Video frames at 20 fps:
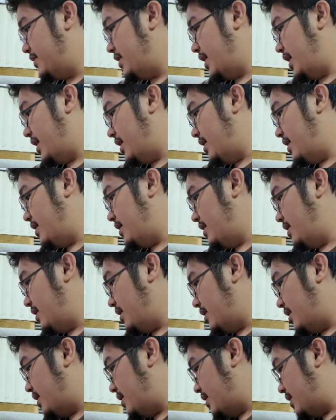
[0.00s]
Then
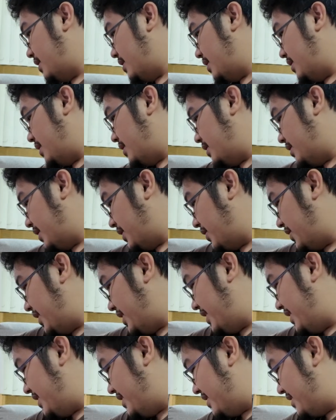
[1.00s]
there
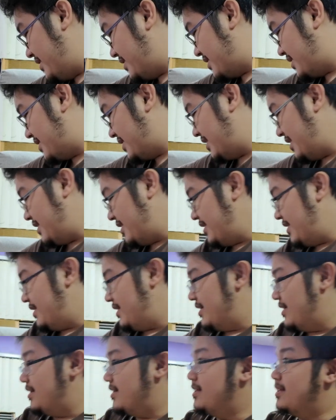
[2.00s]
is
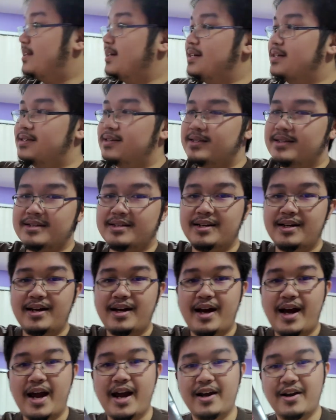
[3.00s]
this
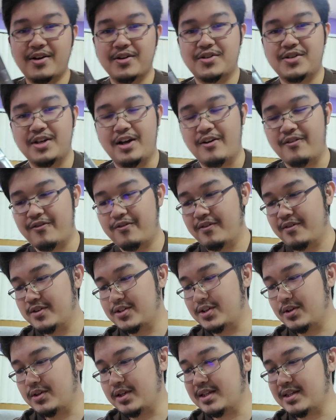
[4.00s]
handkerchief.
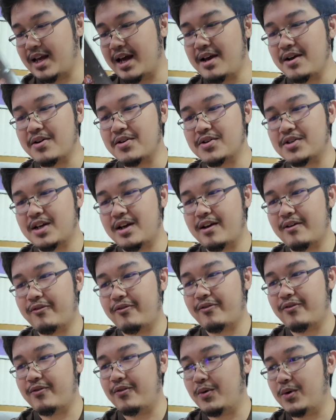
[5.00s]
So this
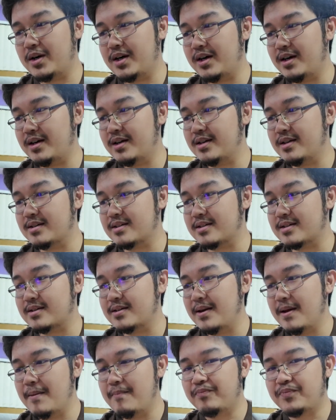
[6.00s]
handkerchief
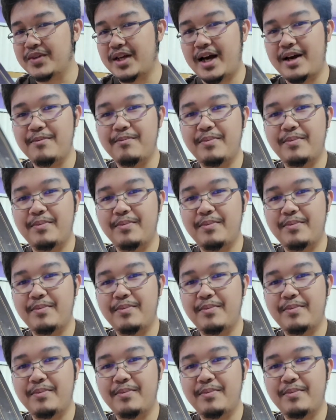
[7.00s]
was, I